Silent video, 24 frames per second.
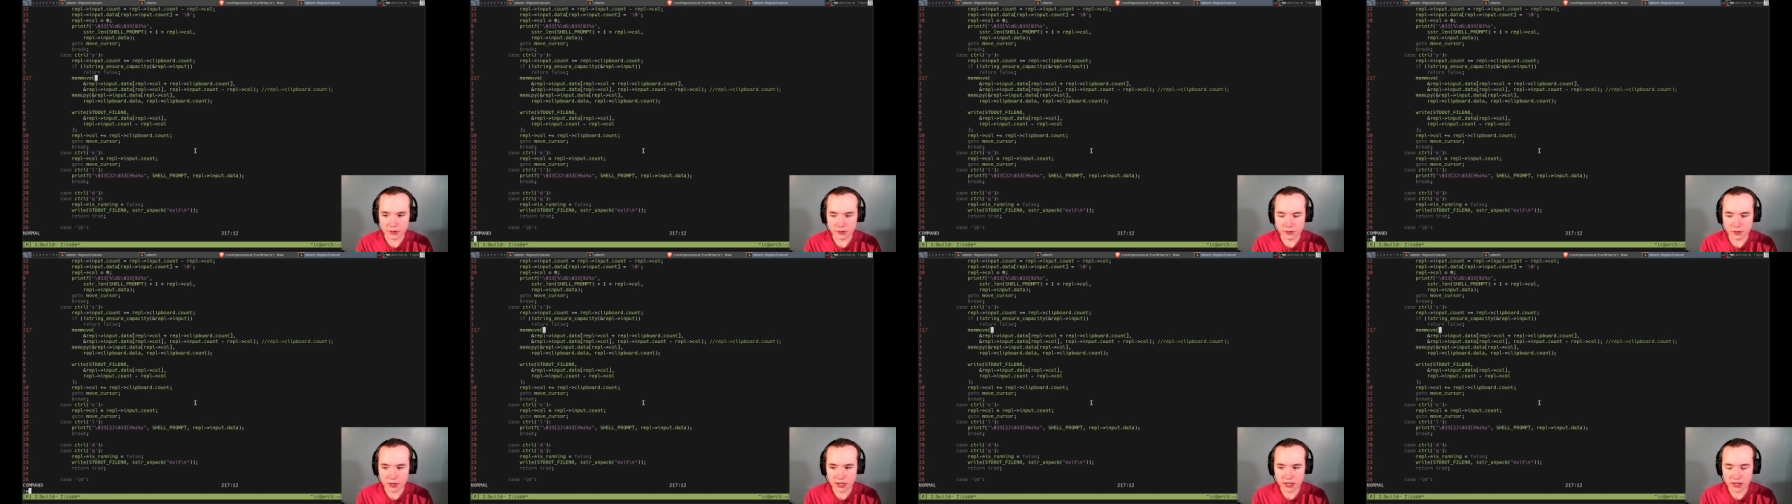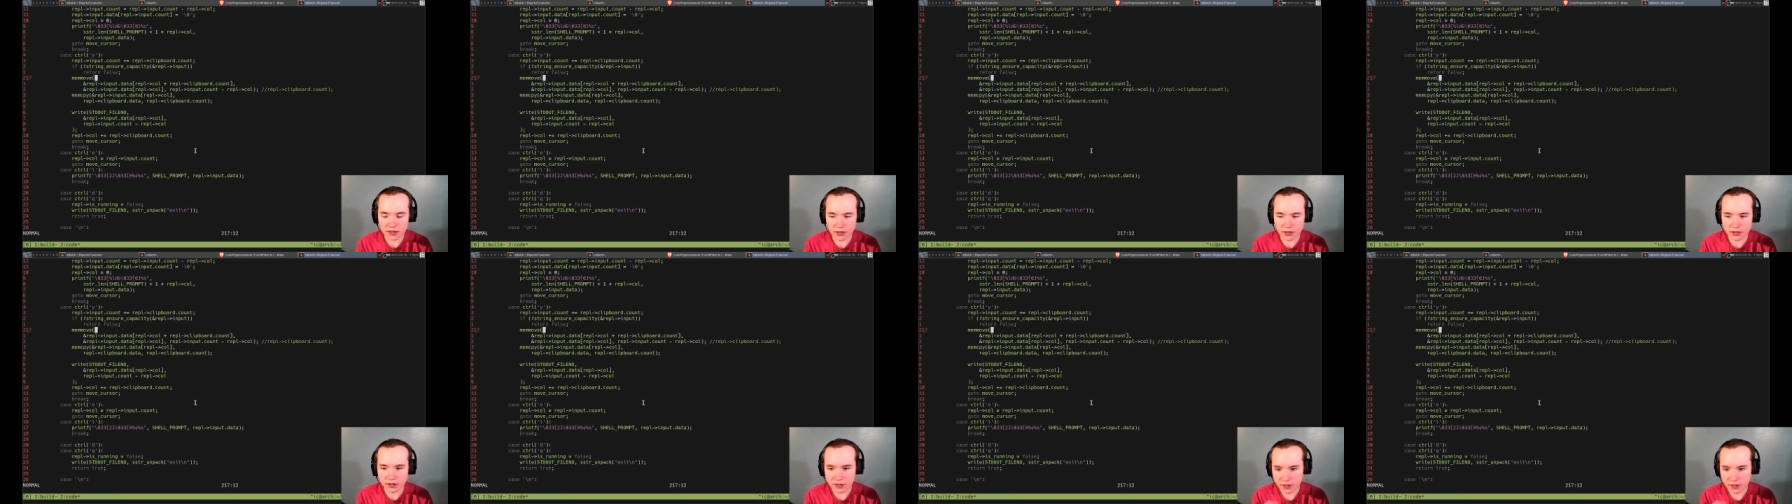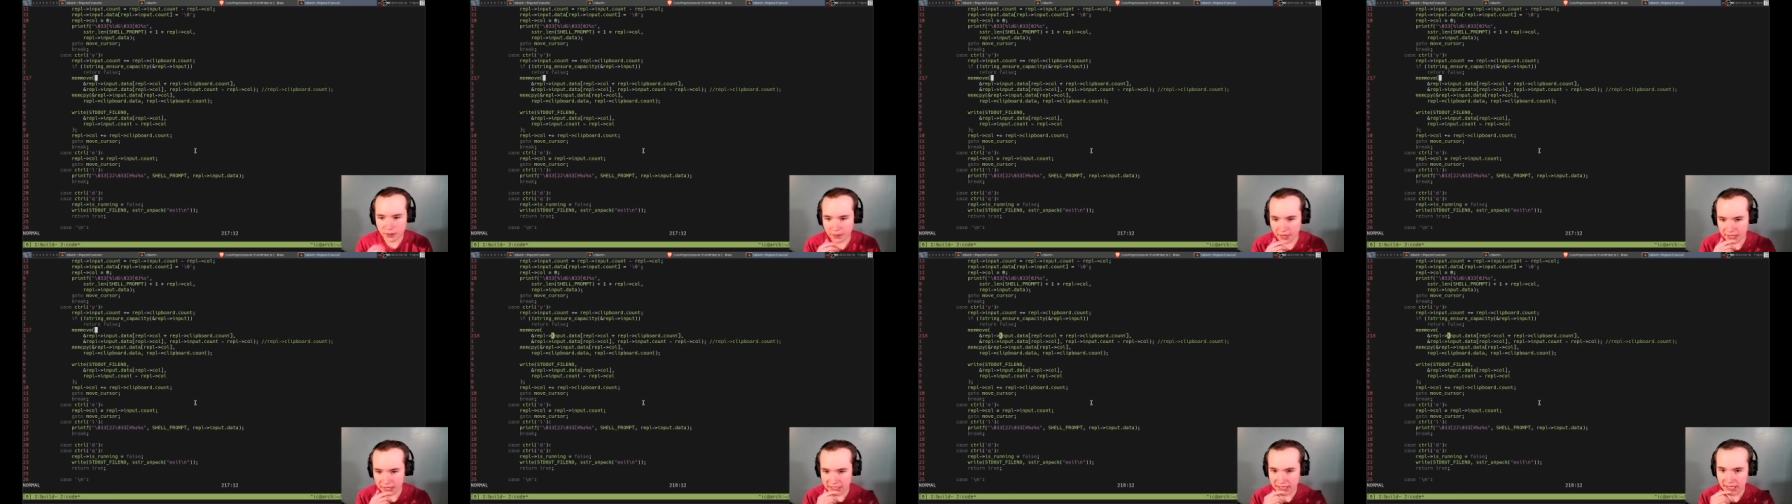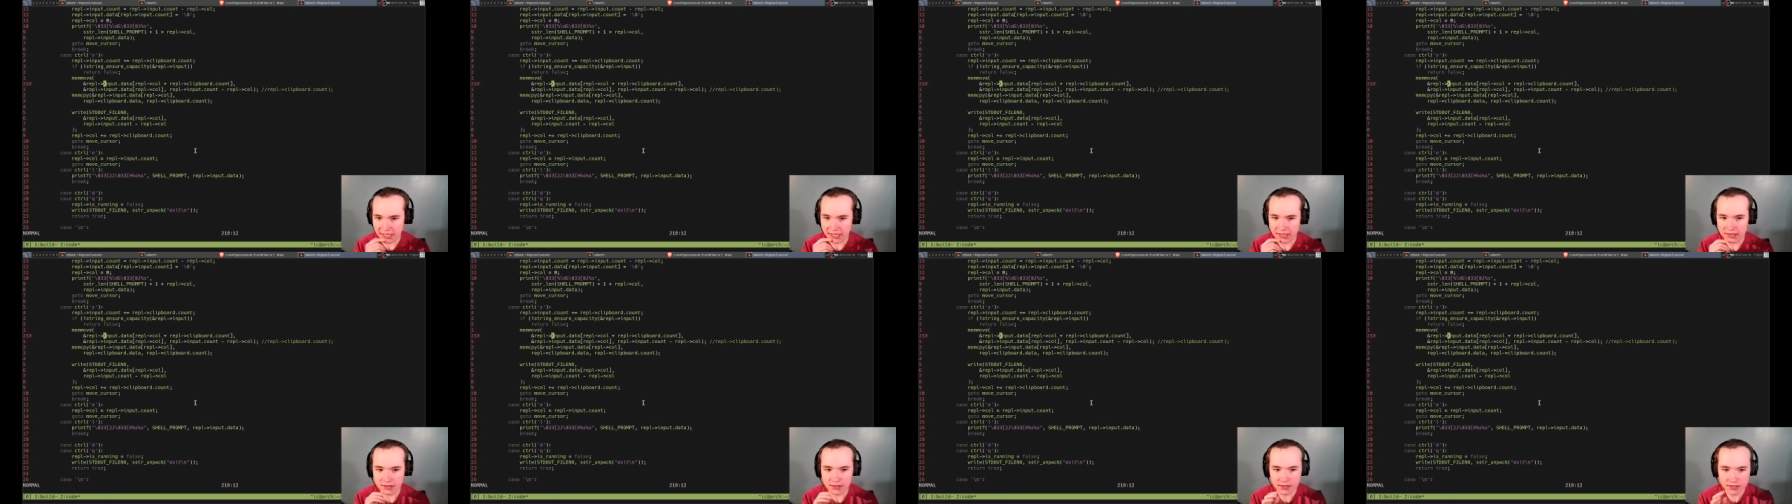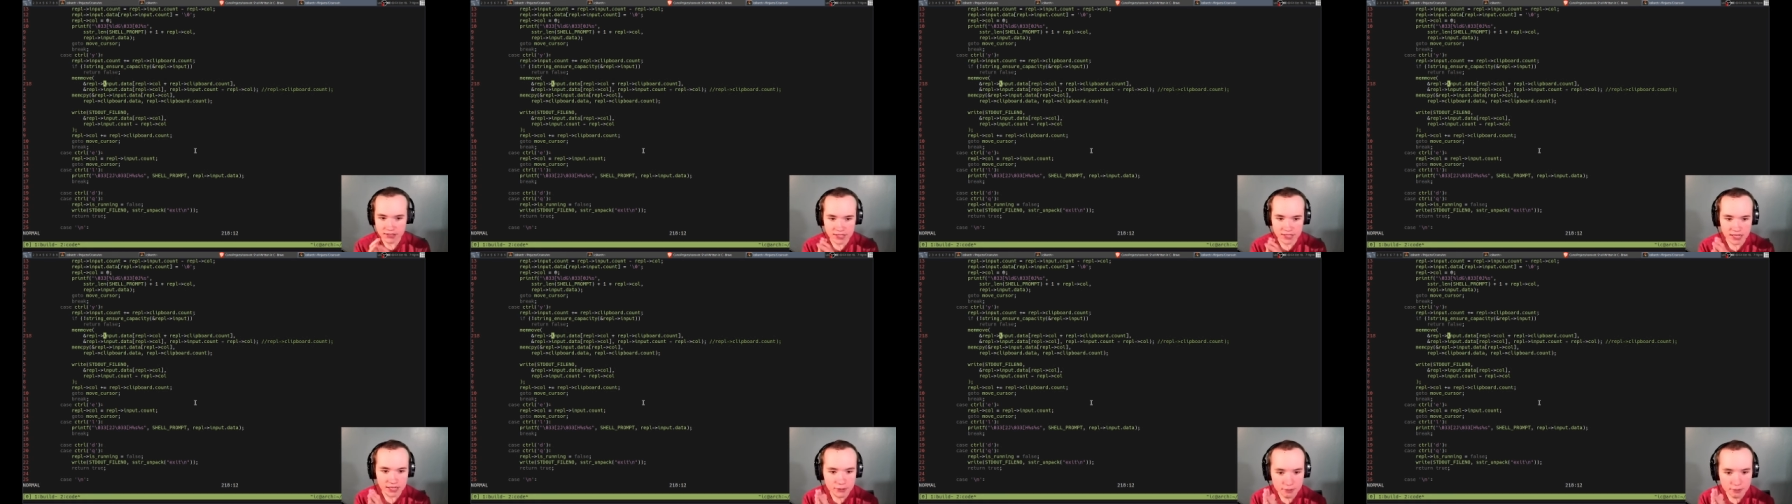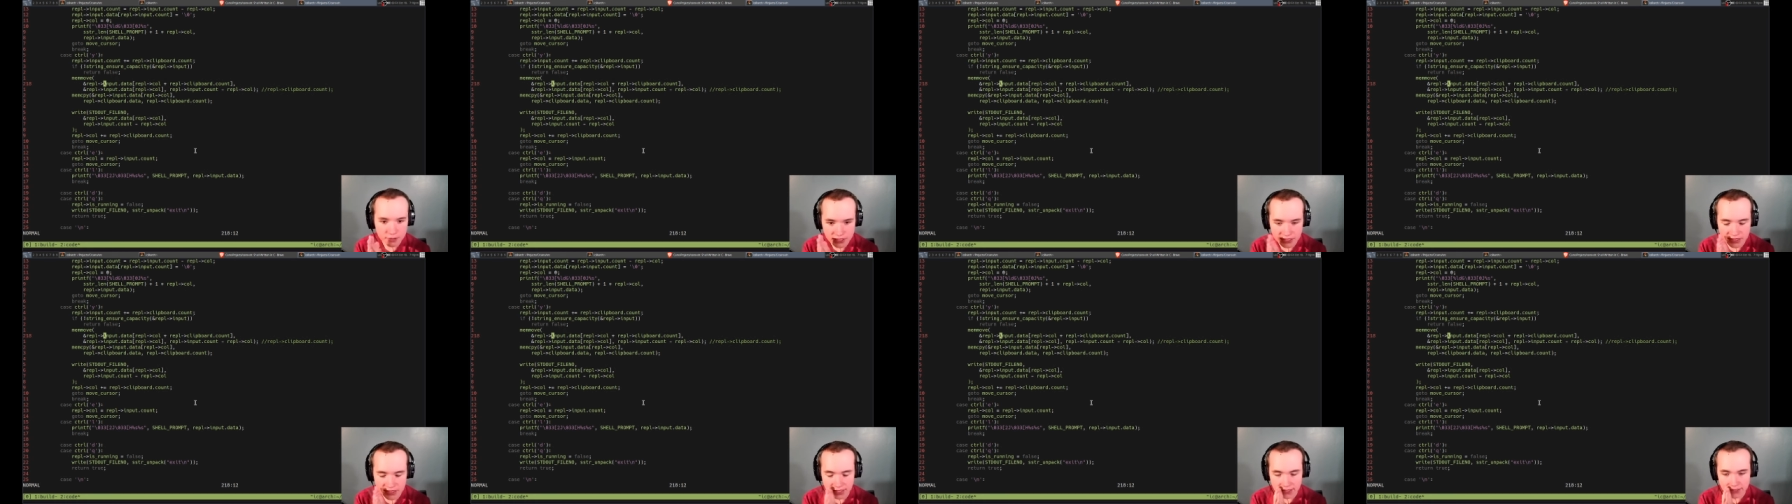Well, I'll come back to that. Let's see, I don't
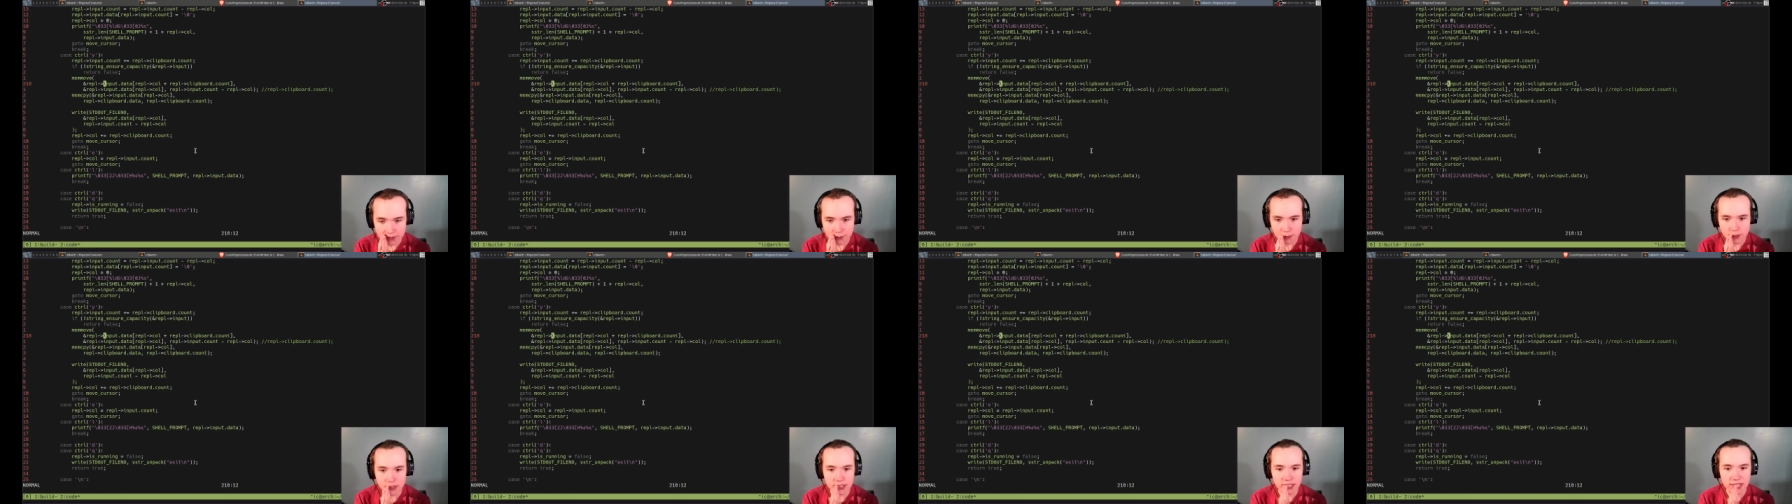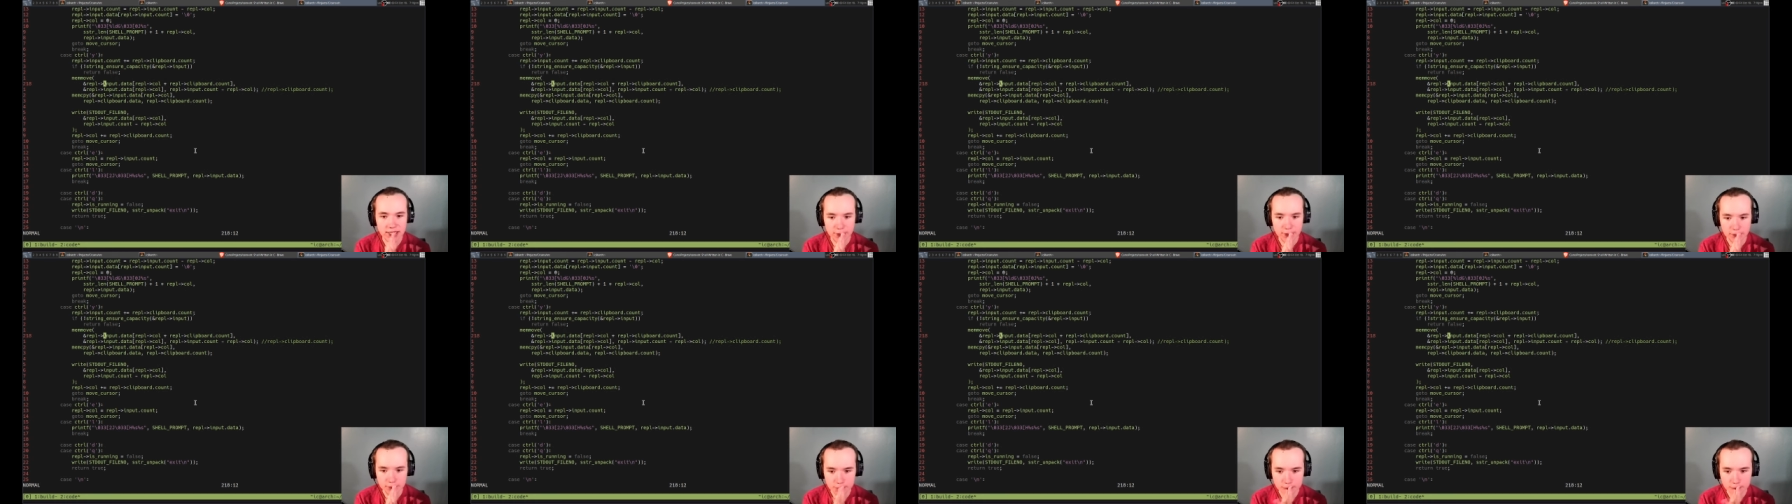think that's really helpful.